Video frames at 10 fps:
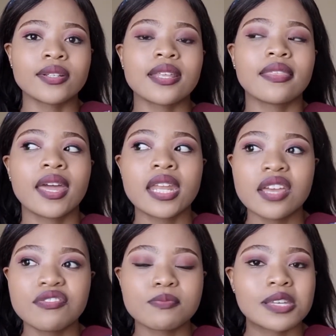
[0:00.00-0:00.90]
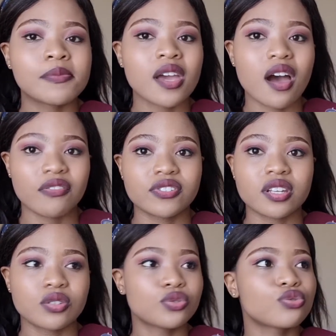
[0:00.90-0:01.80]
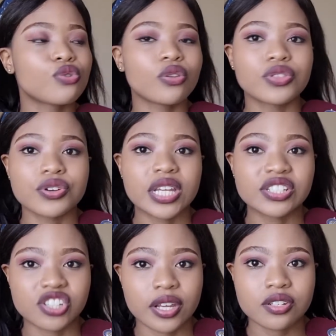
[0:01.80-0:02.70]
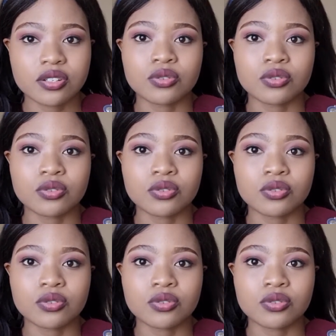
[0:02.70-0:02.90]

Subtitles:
And then if maybe after 2 or 3 injections,